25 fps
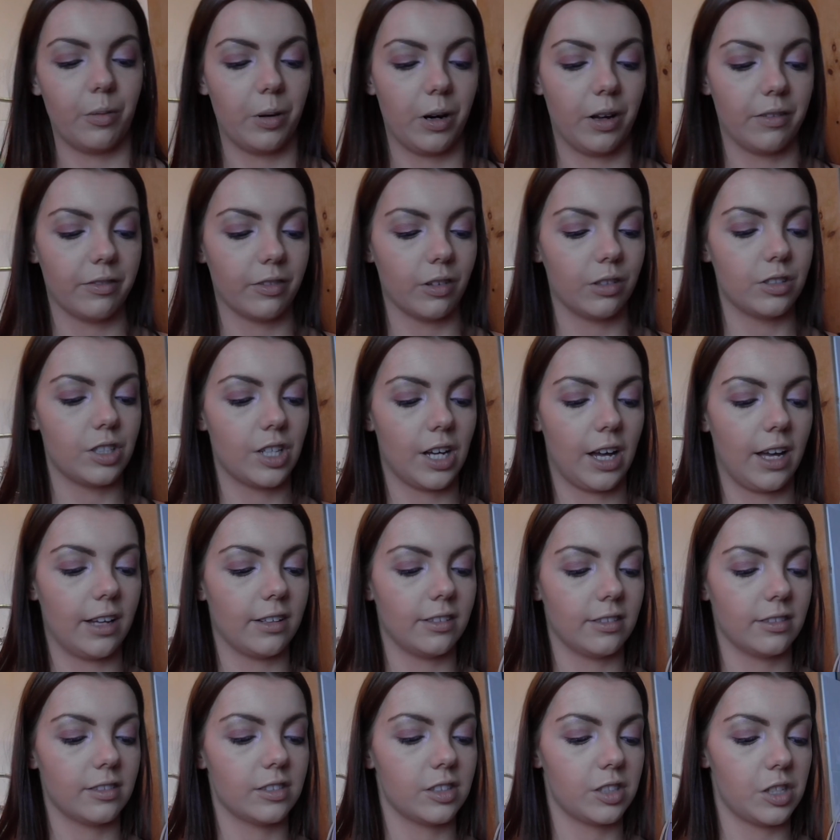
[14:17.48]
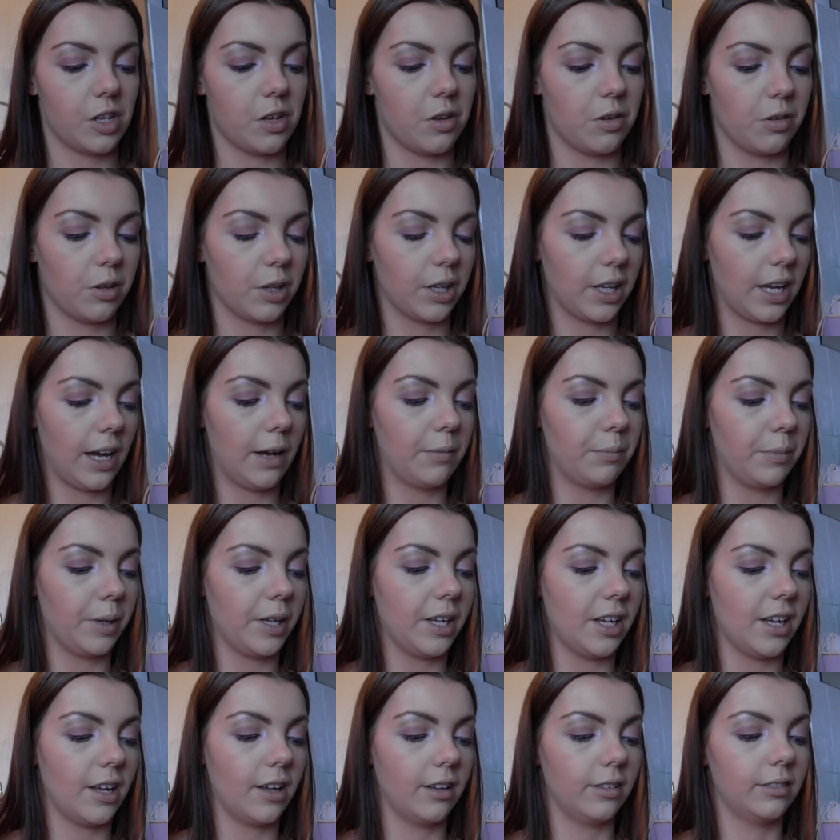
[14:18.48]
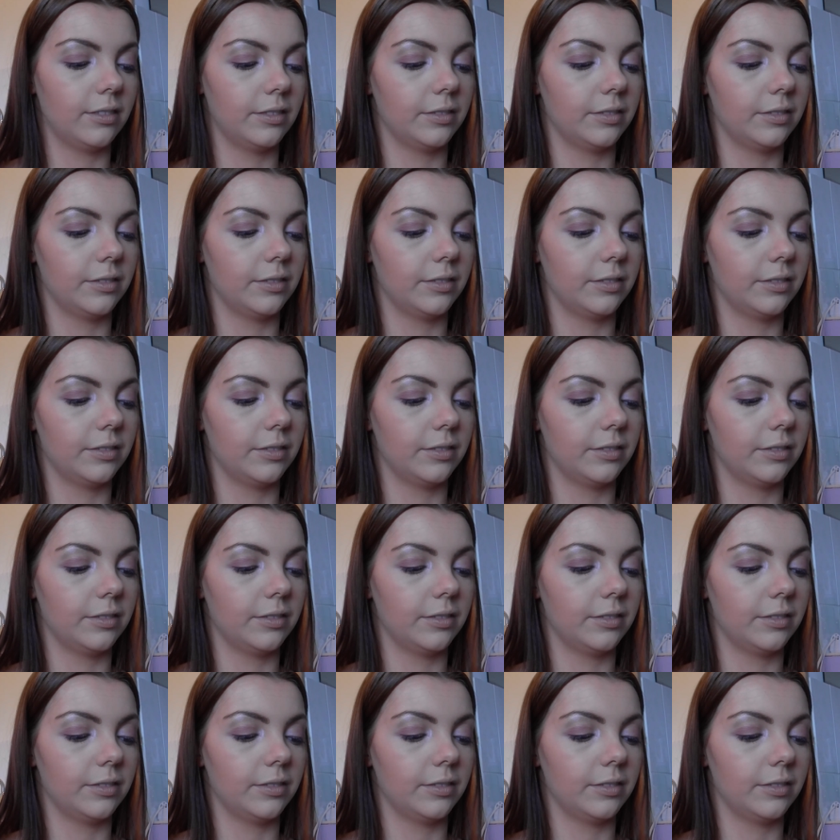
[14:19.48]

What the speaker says: for when I've got a tan, so it can be